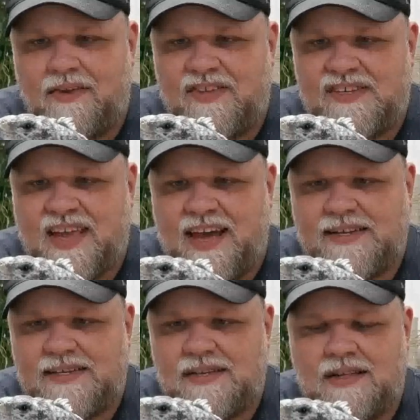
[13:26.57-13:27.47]
you know, these
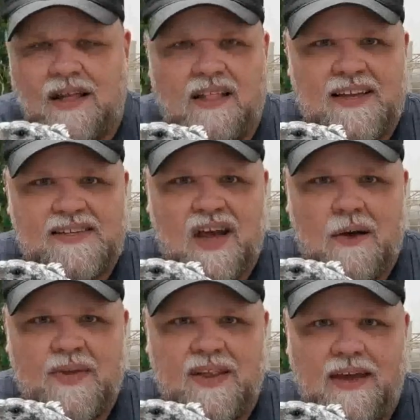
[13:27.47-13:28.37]
guys a lot less
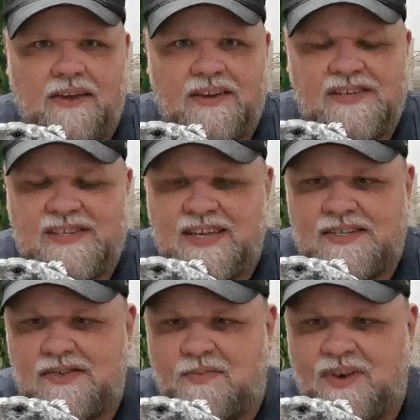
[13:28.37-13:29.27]
common that you're going to
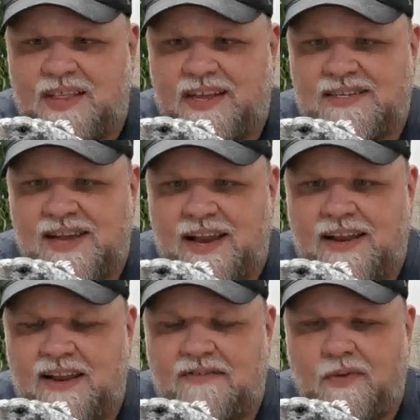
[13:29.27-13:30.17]
see. So I'm really
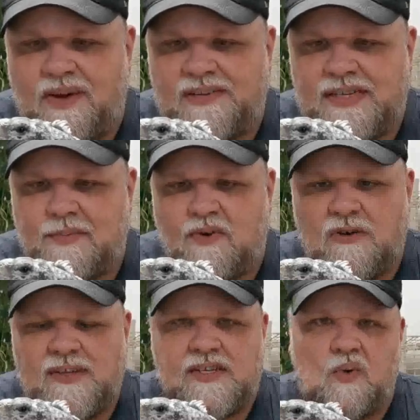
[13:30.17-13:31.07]
excited. And if you want to see
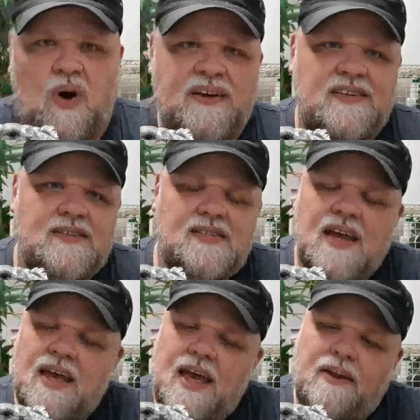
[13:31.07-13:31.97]
more of these
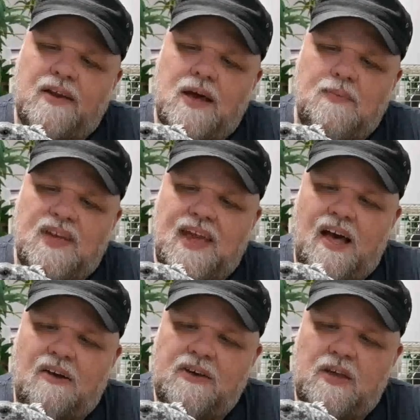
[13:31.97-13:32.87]
iguanas and you're coming to
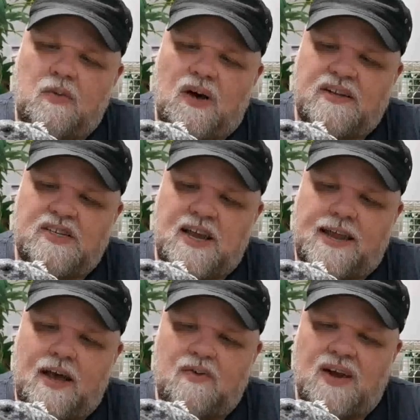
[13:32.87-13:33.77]
Calgary, you'll want to
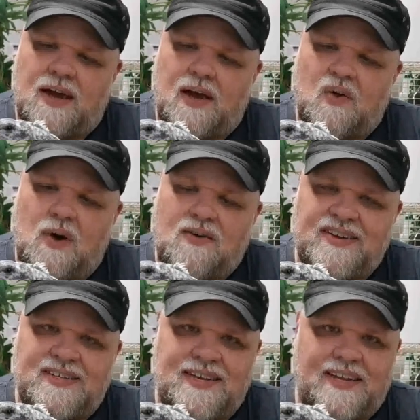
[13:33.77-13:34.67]
check out
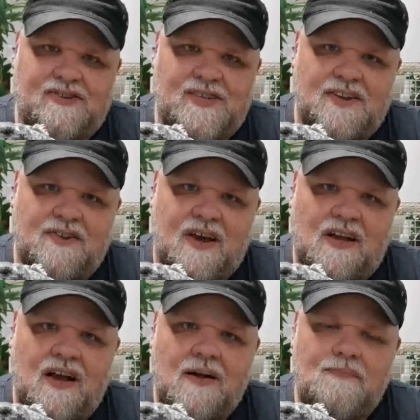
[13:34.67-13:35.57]

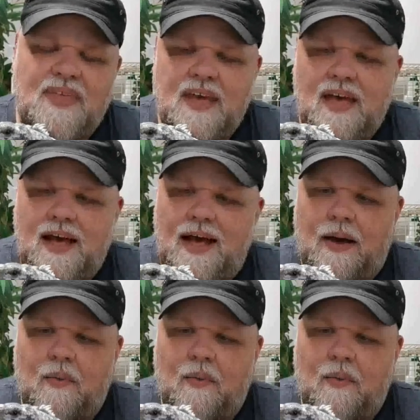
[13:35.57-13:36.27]
YYCNatureCenter.com.